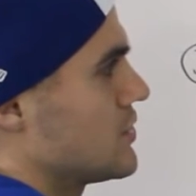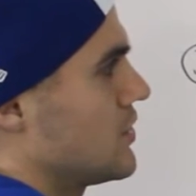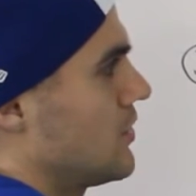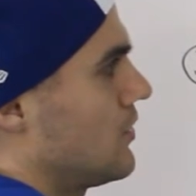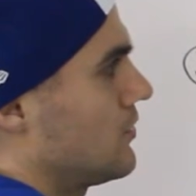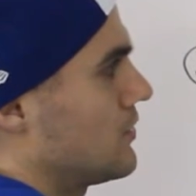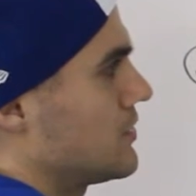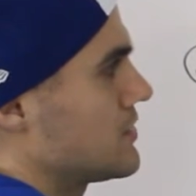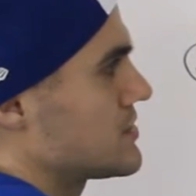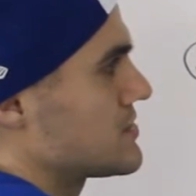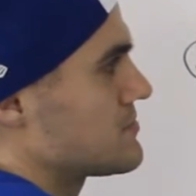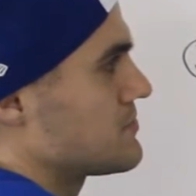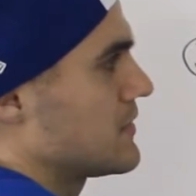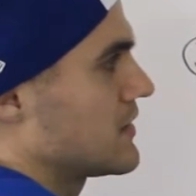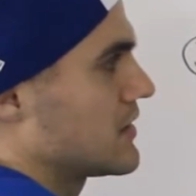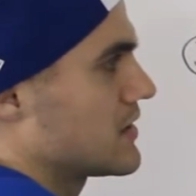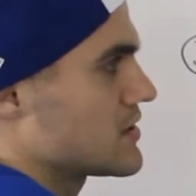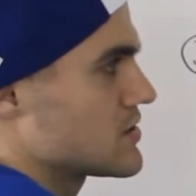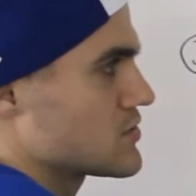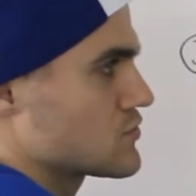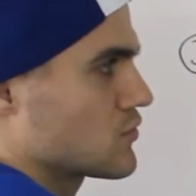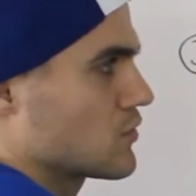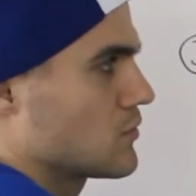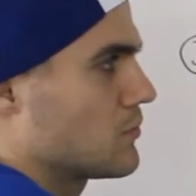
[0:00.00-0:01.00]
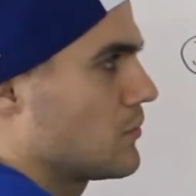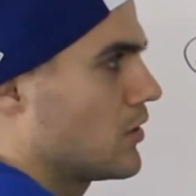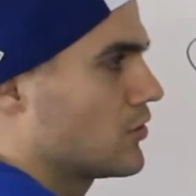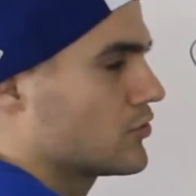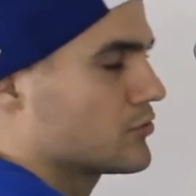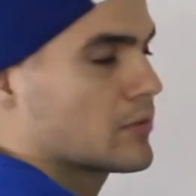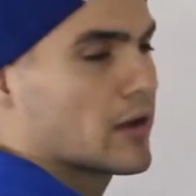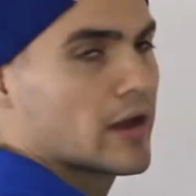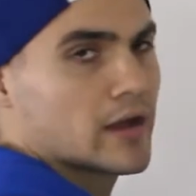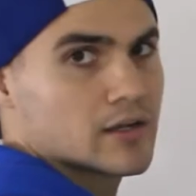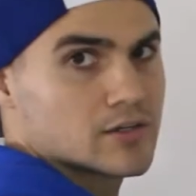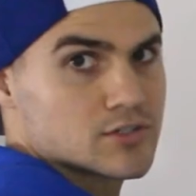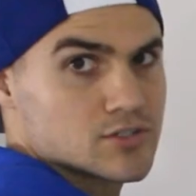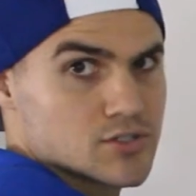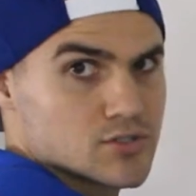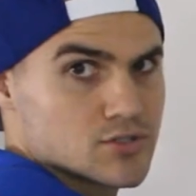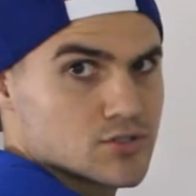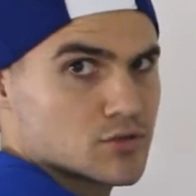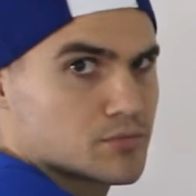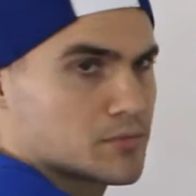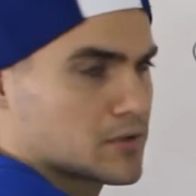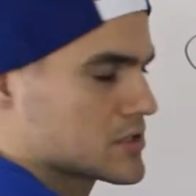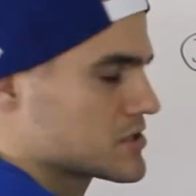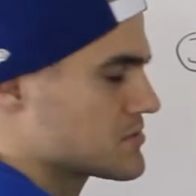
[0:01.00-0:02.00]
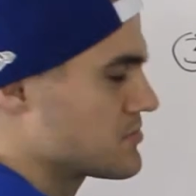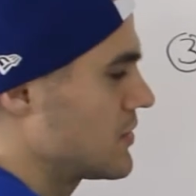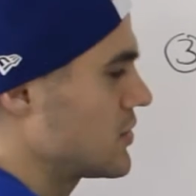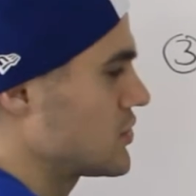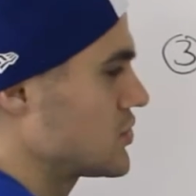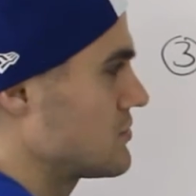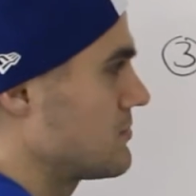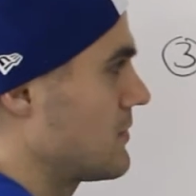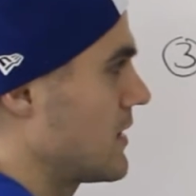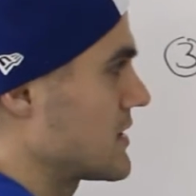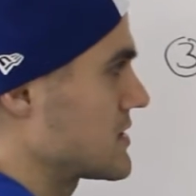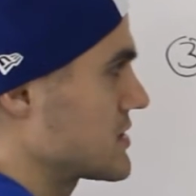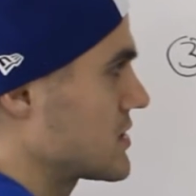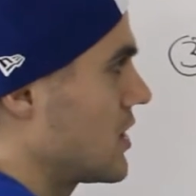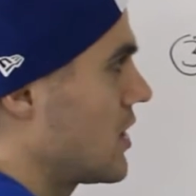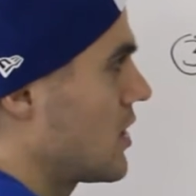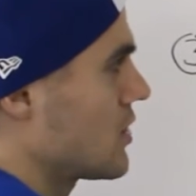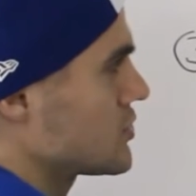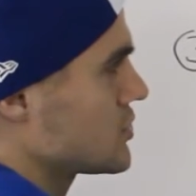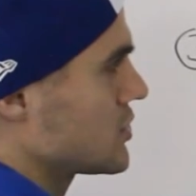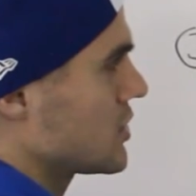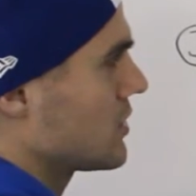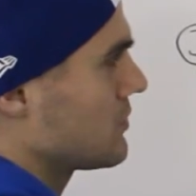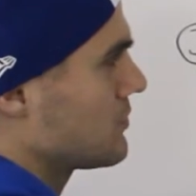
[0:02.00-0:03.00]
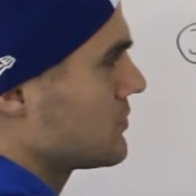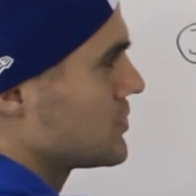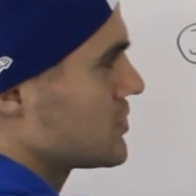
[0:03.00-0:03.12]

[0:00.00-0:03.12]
notice because we're multiplying a two-term expression by its conjugate,